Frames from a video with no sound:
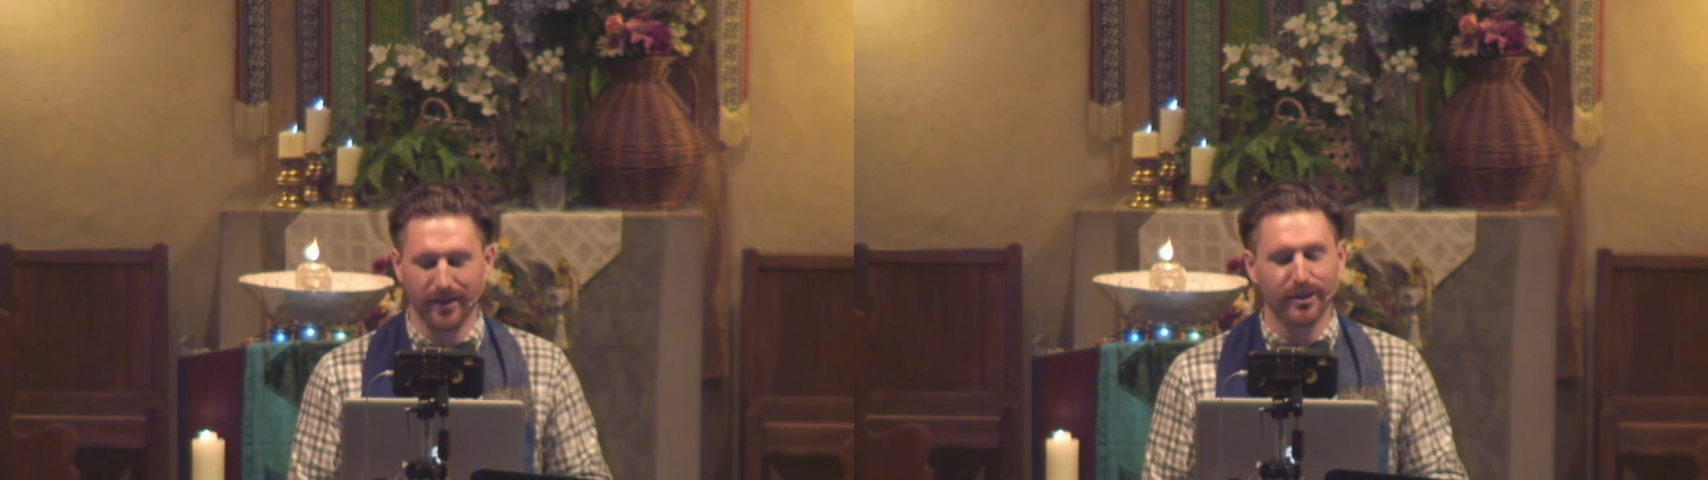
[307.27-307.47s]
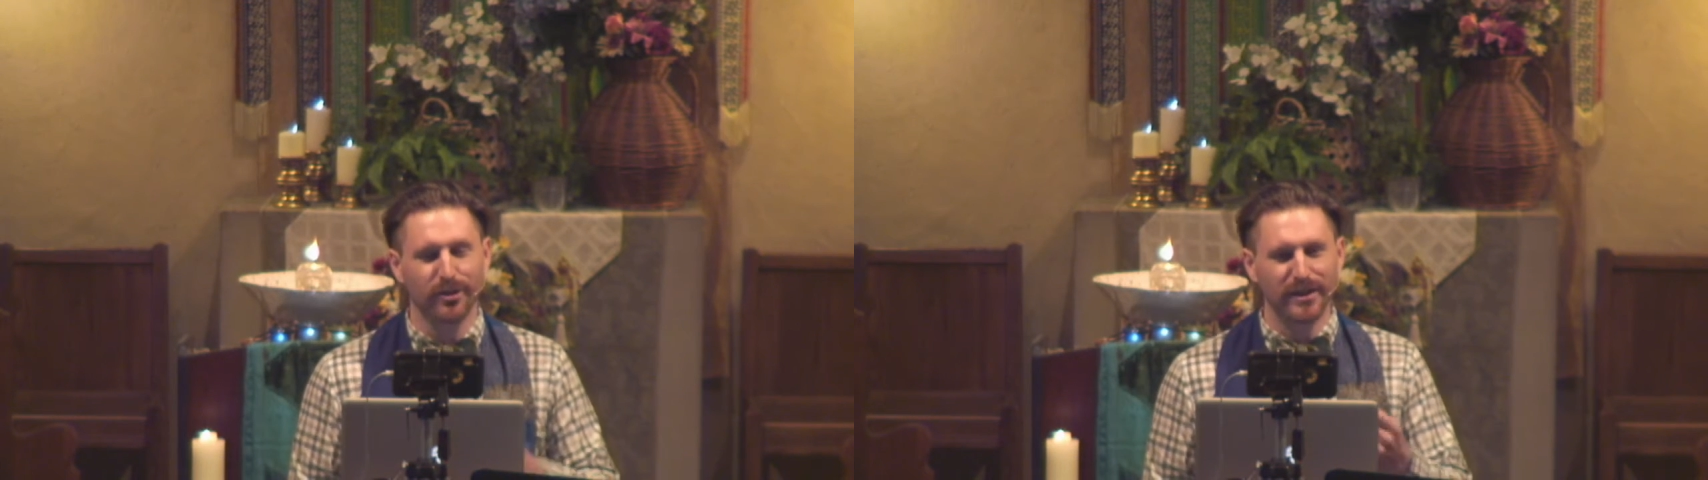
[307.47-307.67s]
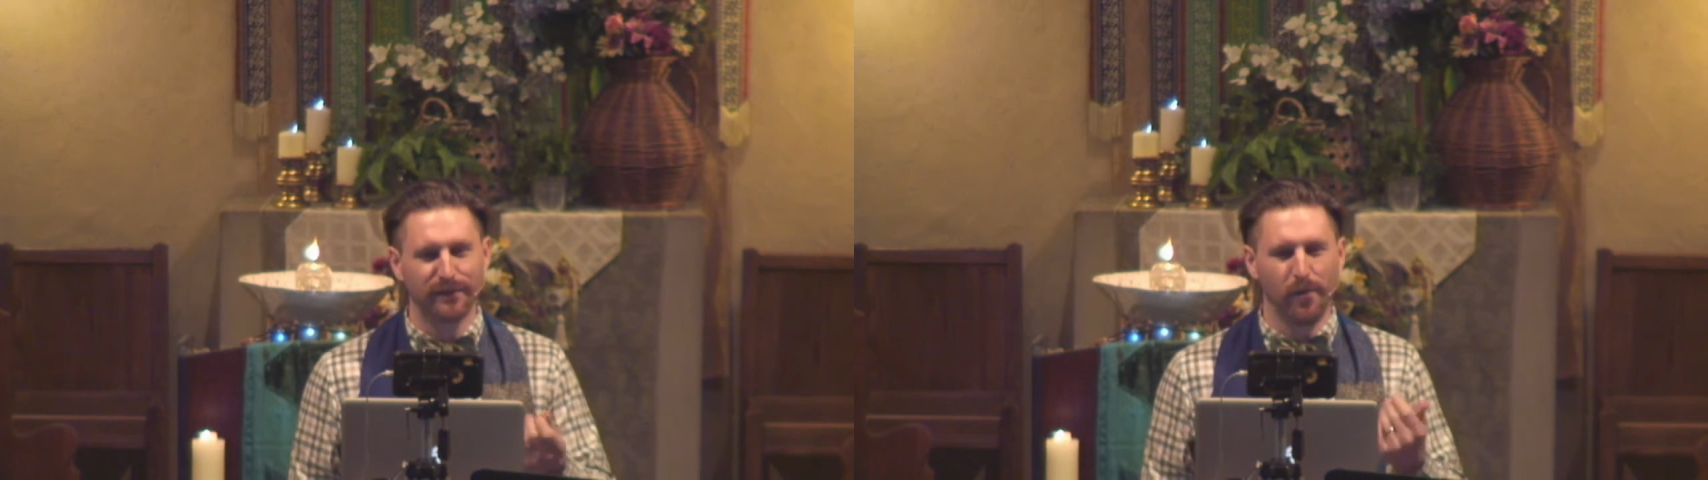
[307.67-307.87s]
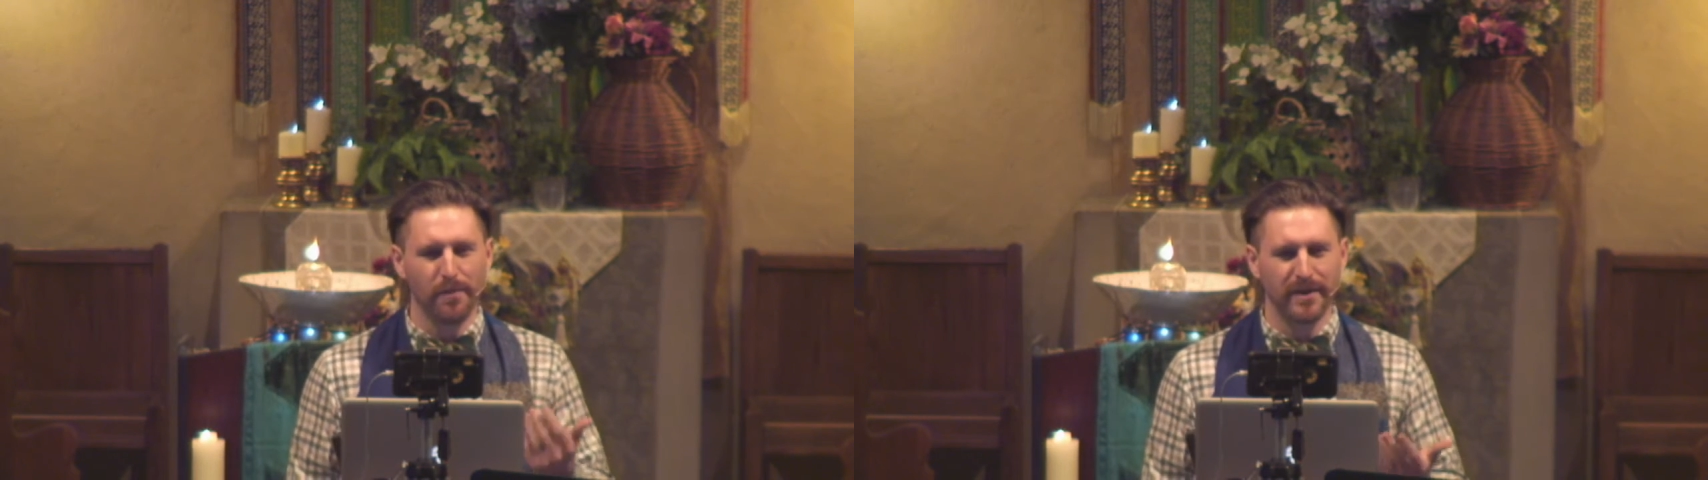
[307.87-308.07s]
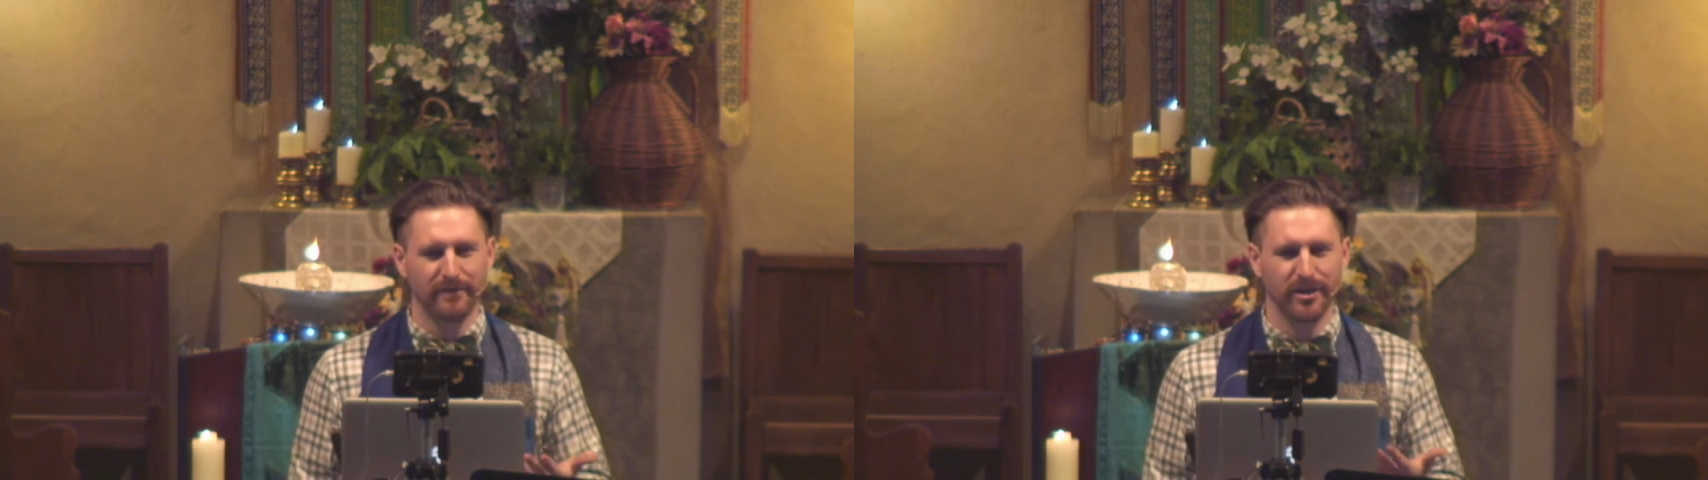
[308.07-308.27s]

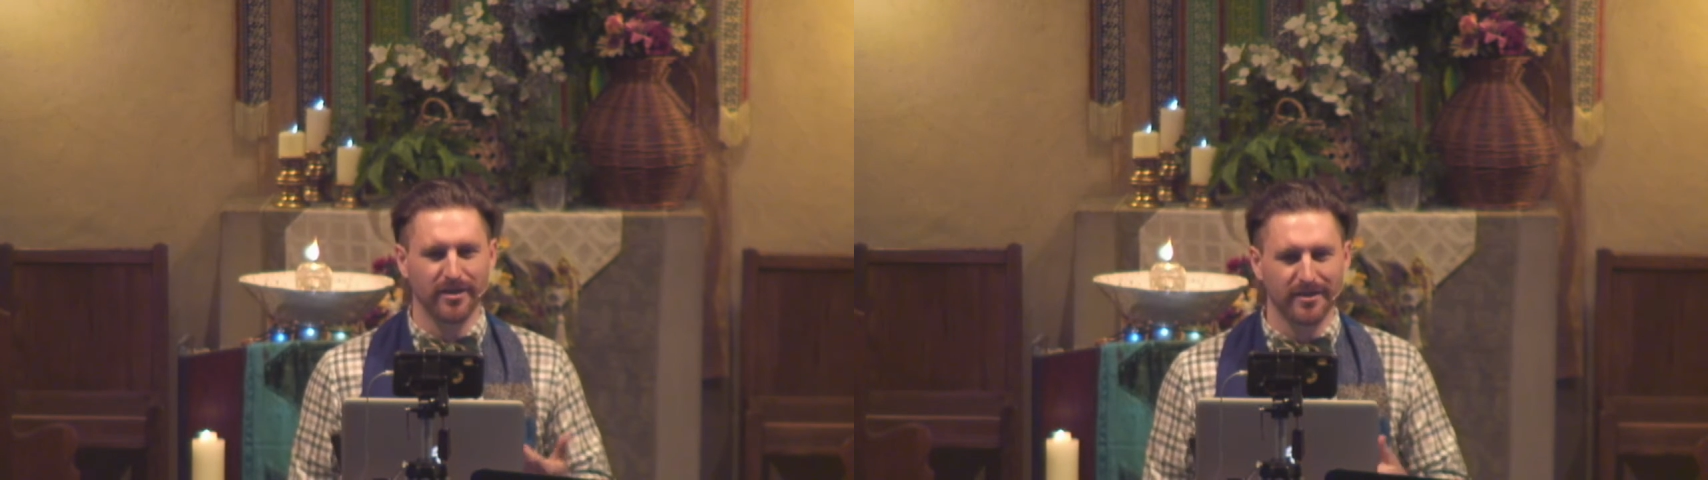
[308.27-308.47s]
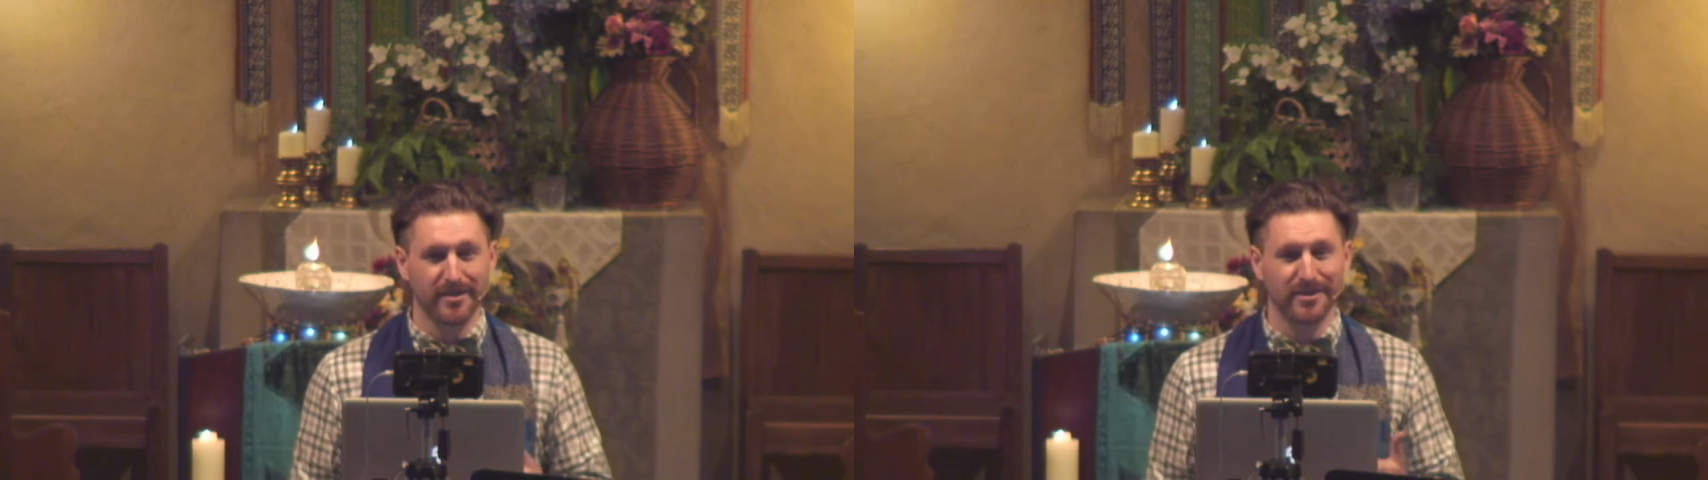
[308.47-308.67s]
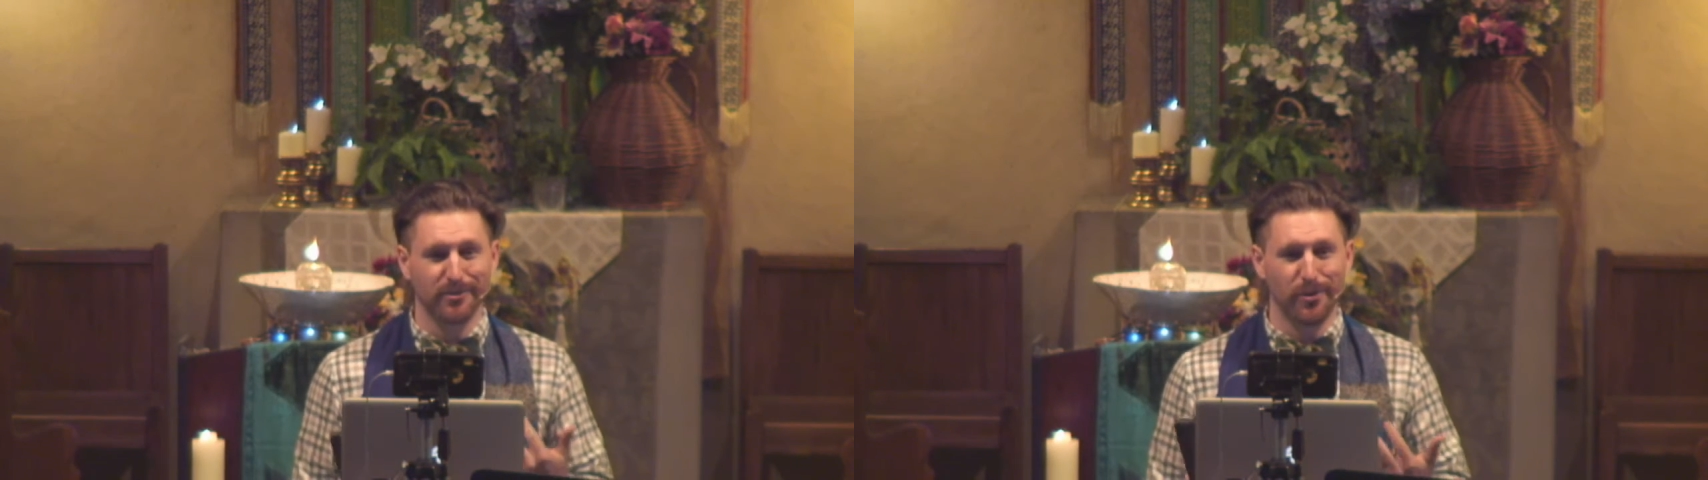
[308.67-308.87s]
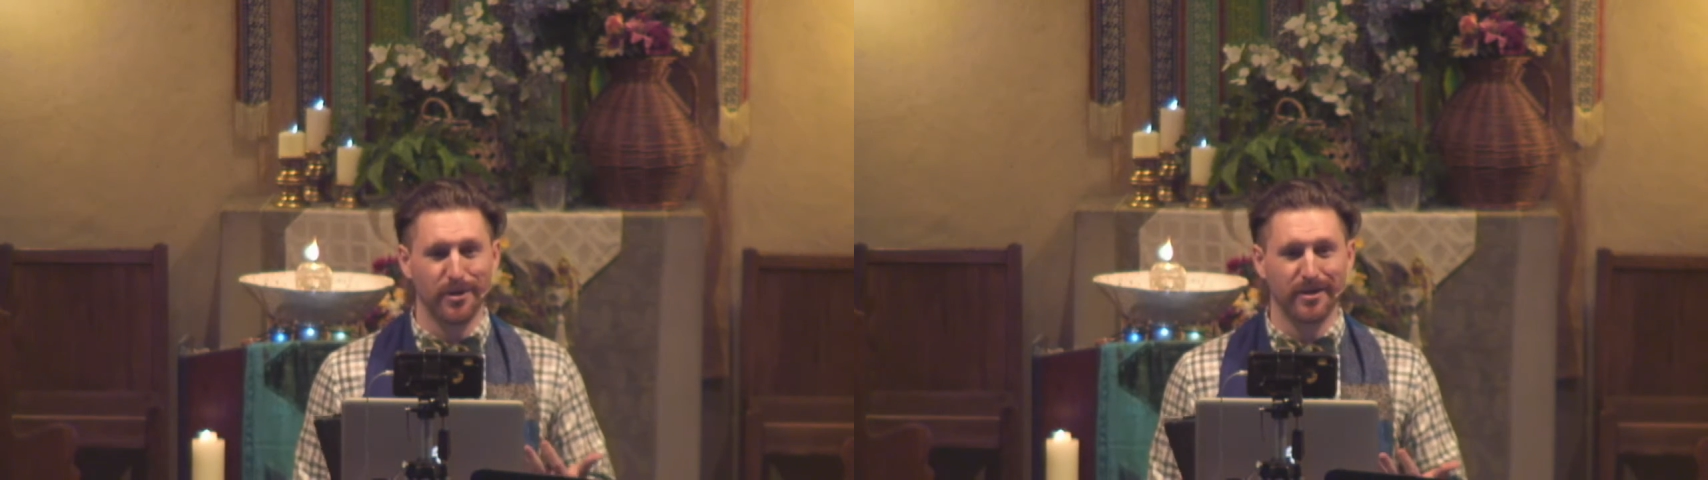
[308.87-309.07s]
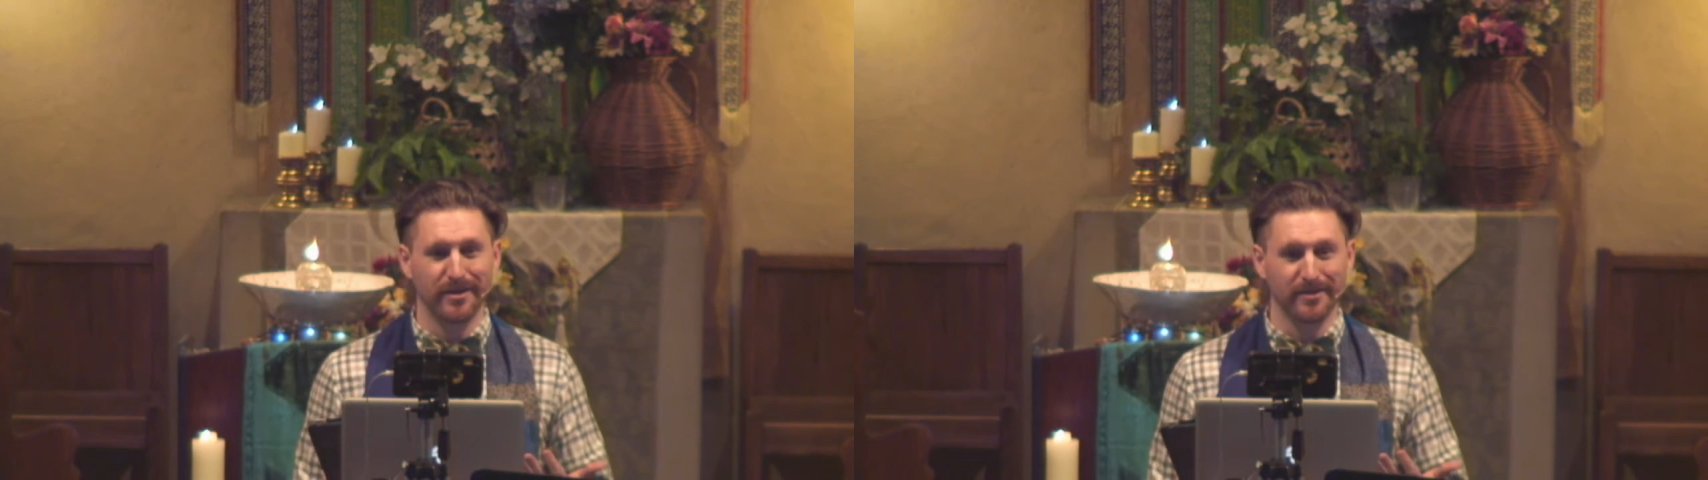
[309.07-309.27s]
Transformative justice is
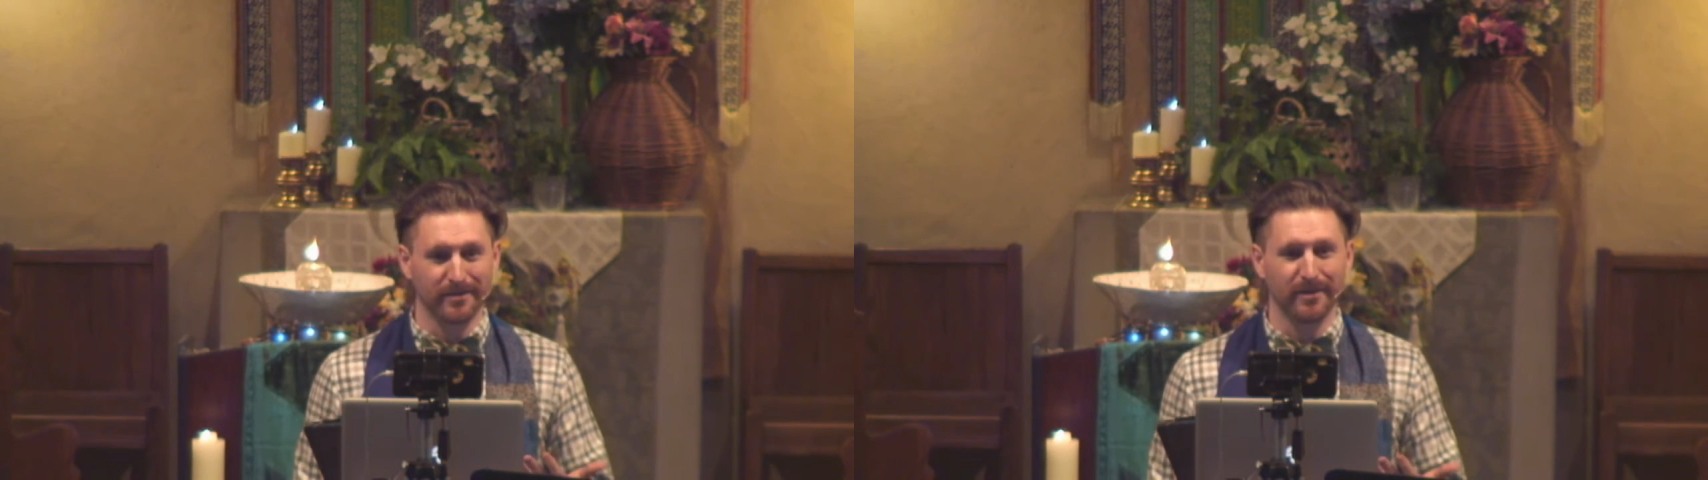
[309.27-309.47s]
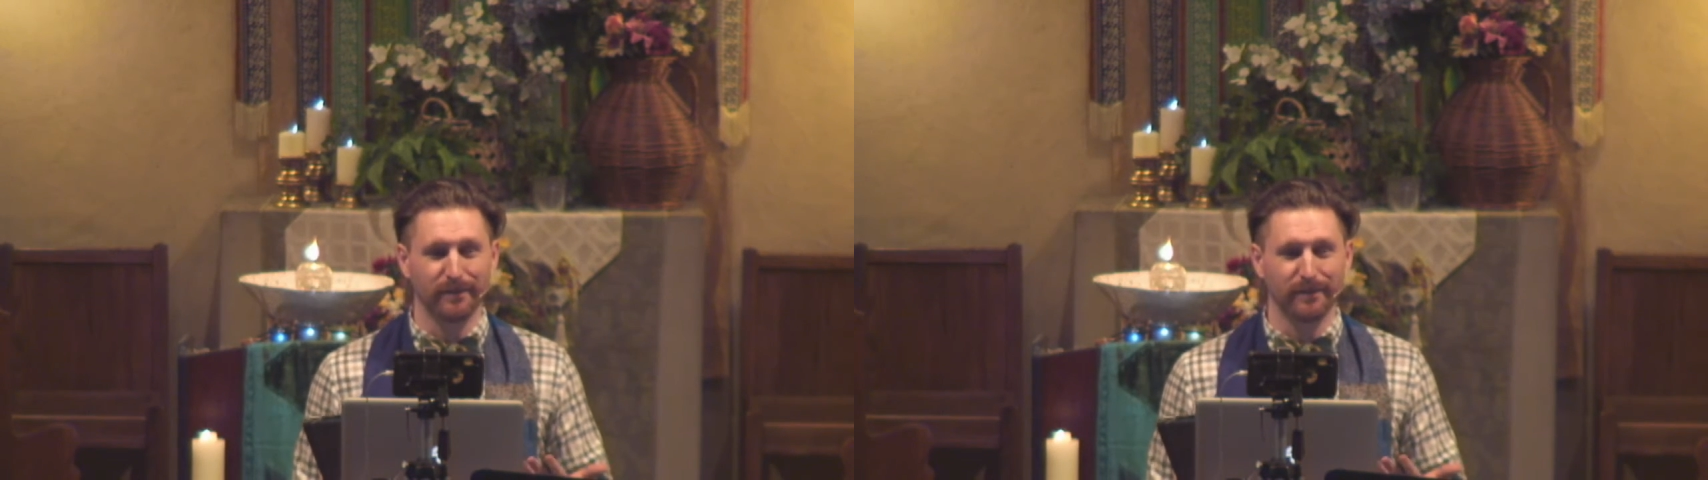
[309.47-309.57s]
a